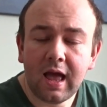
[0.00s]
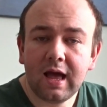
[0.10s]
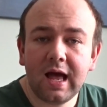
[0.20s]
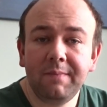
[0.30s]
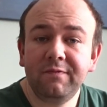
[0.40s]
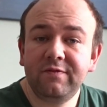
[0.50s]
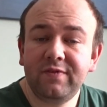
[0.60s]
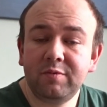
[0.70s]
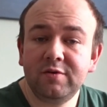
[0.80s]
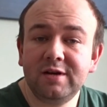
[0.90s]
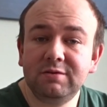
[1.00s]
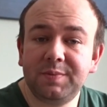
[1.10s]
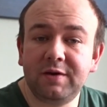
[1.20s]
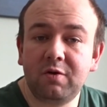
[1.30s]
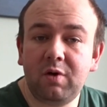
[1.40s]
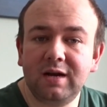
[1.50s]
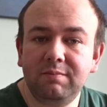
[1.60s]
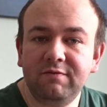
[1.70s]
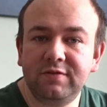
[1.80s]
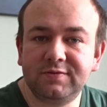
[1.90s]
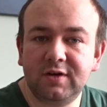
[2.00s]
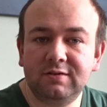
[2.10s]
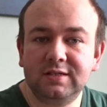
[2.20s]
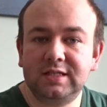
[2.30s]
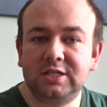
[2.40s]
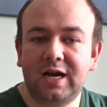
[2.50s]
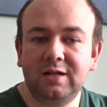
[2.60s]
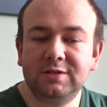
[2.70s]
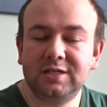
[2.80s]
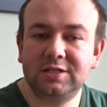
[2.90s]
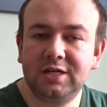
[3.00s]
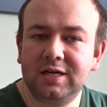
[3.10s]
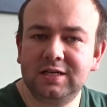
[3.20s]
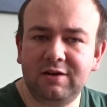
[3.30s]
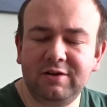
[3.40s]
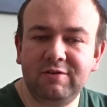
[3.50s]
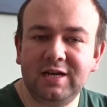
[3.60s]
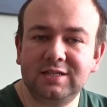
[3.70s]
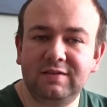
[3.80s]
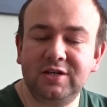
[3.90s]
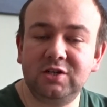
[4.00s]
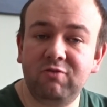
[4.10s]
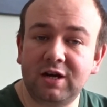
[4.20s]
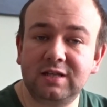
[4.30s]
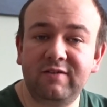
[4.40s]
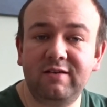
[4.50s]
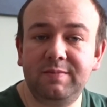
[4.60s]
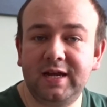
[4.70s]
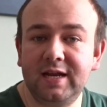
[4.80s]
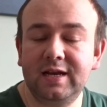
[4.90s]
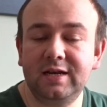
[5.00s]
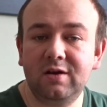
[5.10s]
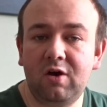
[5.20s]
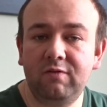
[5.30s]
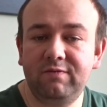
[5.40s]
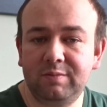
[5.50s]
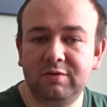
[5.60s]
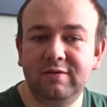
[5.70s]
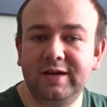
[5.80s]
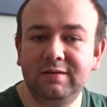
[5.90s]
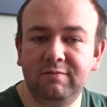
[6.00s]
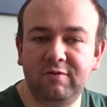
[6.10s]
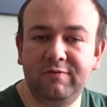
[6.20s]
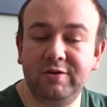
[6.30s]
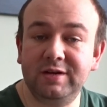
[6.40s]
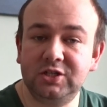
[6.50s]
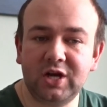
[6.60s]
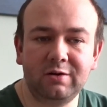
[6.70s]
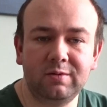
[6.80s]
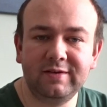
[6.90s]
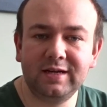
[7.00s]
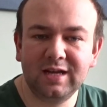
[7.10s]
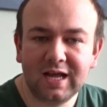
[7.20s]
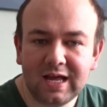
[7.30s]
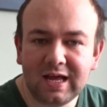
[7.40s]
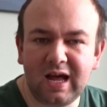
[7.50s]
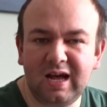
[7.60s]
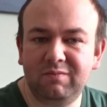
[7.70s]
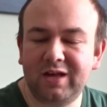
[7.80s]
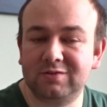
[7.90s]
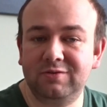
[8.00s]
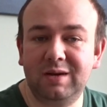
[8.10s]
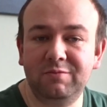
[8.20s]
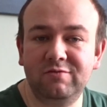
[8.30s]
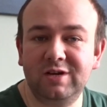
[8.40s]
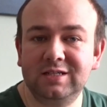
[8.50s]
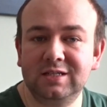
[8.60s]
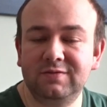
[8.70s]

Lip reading: February was a bit of a quiet month as far as the channel is concerned. I only released the video right at the very beginning of February, reviewing January. That's for a number of reasons.